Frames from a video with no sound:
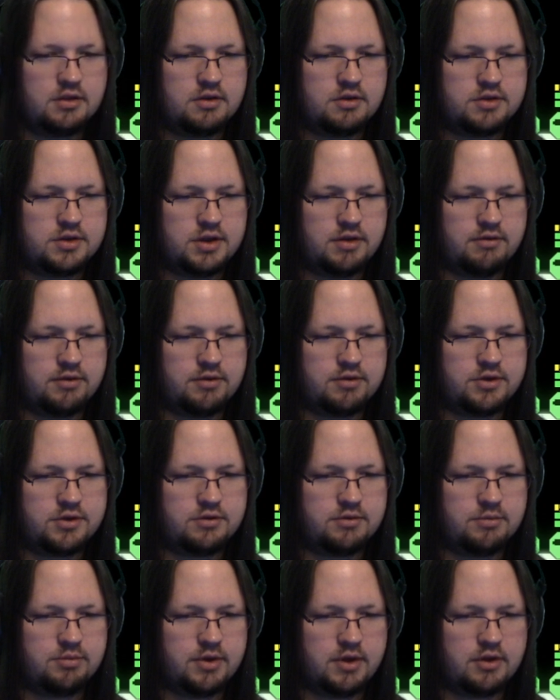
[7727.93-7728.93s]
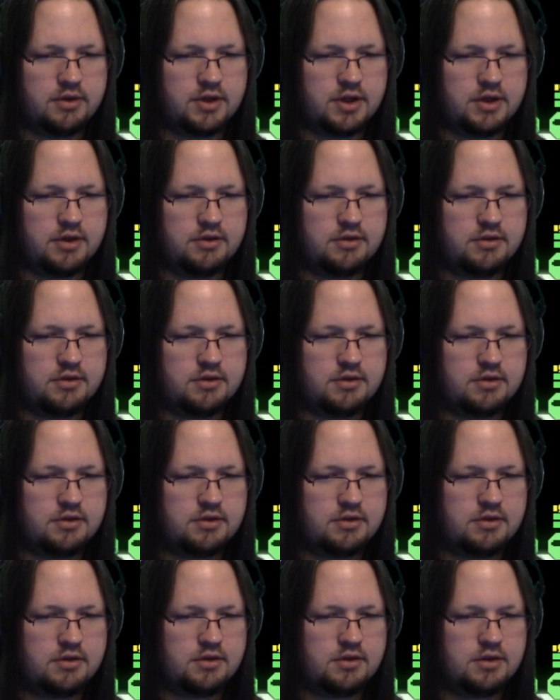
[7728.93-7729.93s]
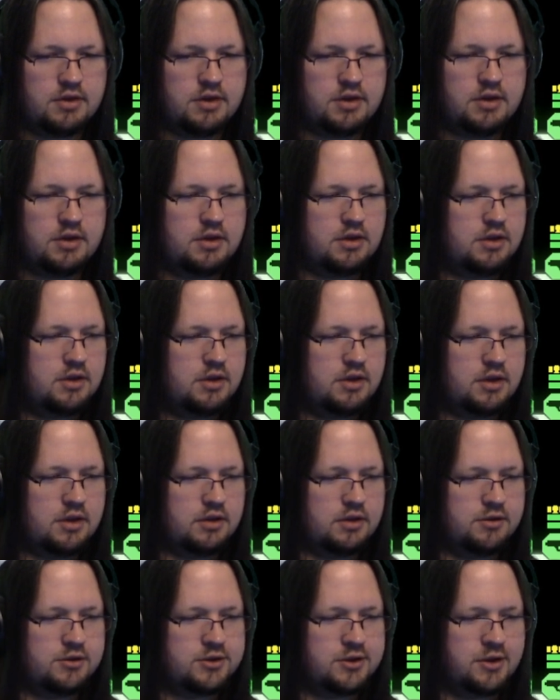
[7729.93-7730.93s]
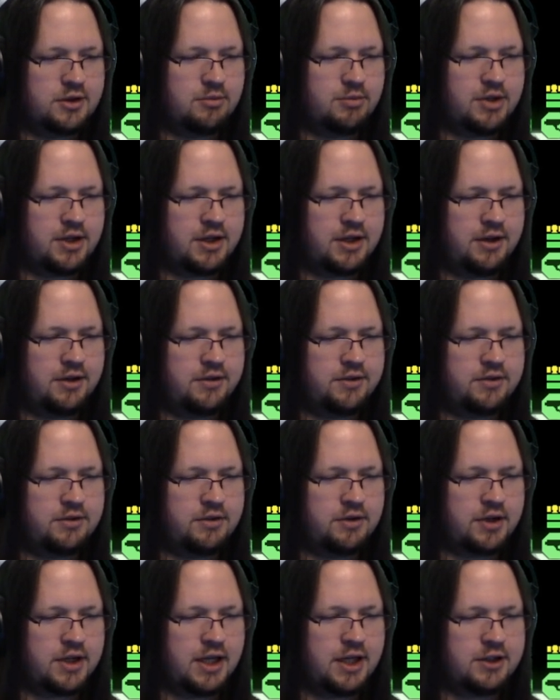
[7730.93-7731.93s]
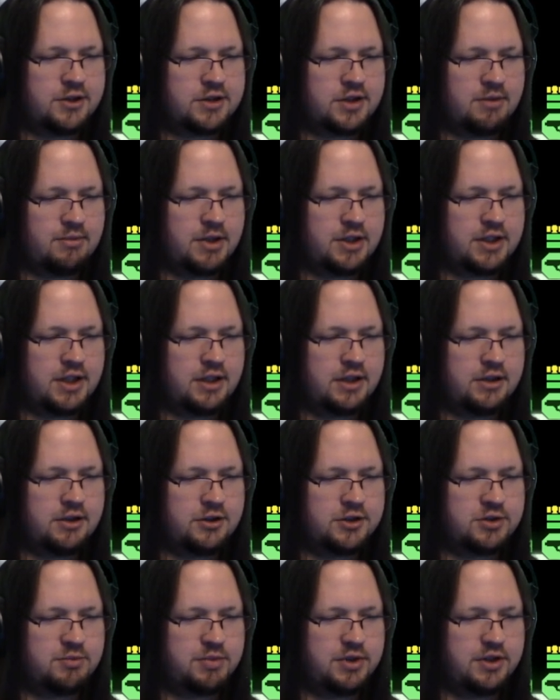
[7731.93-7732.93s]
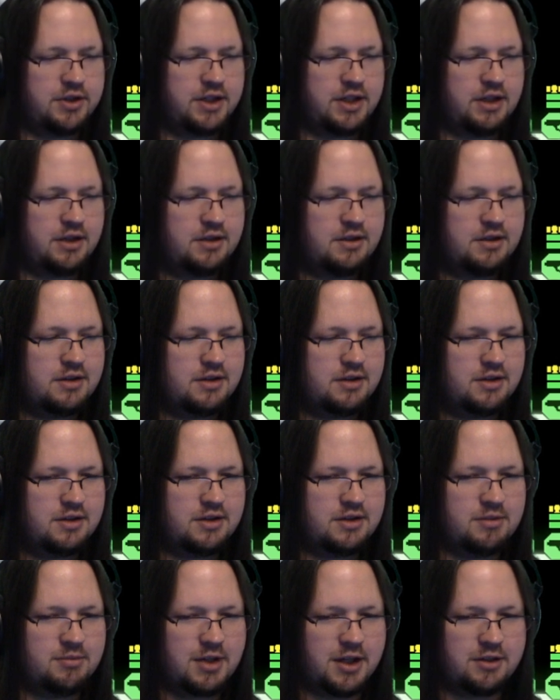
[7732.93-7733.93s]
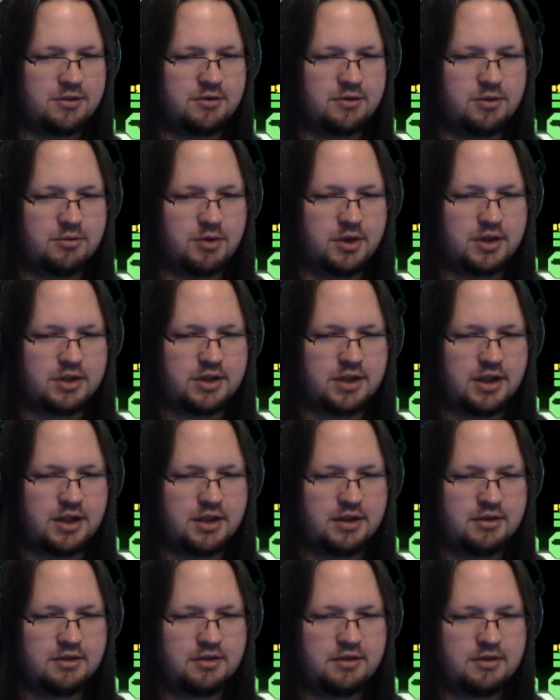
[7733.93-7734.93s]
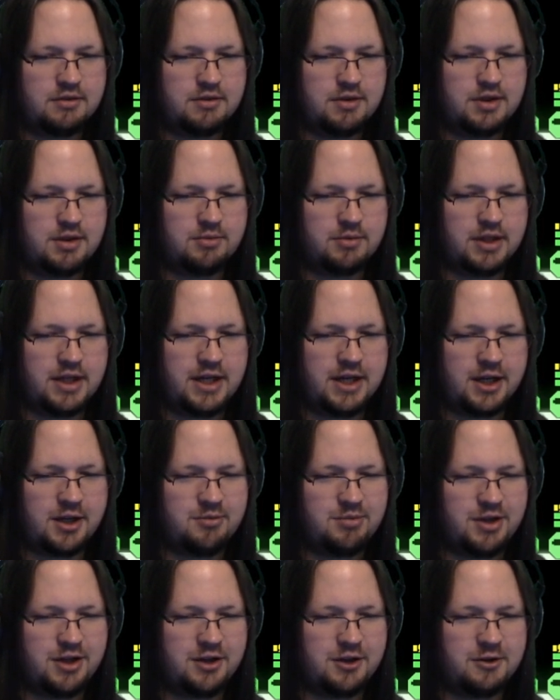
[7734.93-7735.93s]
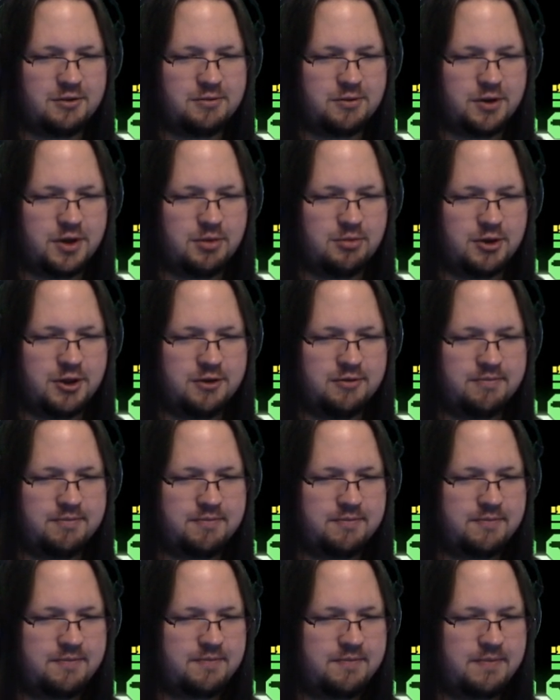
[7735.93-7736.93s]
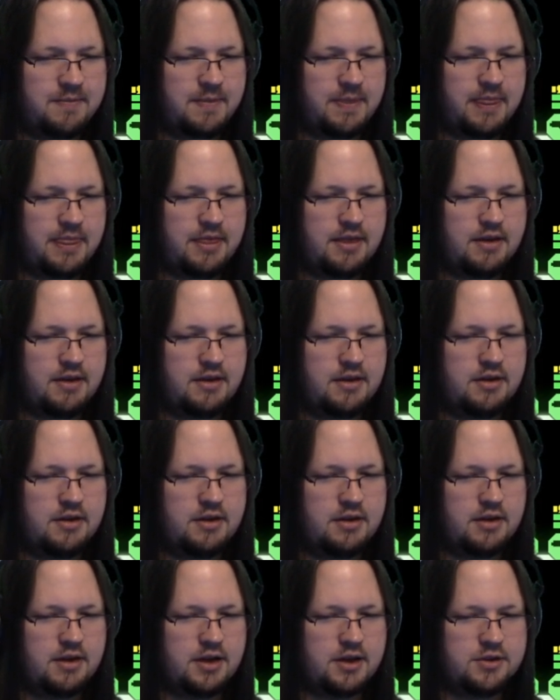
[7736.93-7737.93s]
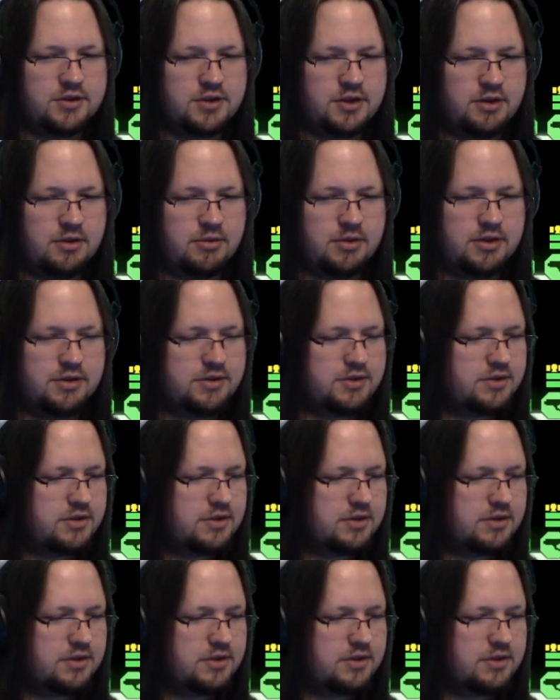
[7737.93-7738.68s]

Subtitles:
Just have you just repair that. Lose a little bit of health. Doing okay, just get my daily dose of Billy to make it through the workday. Well, I'm glad I could be here for you, bud. As always.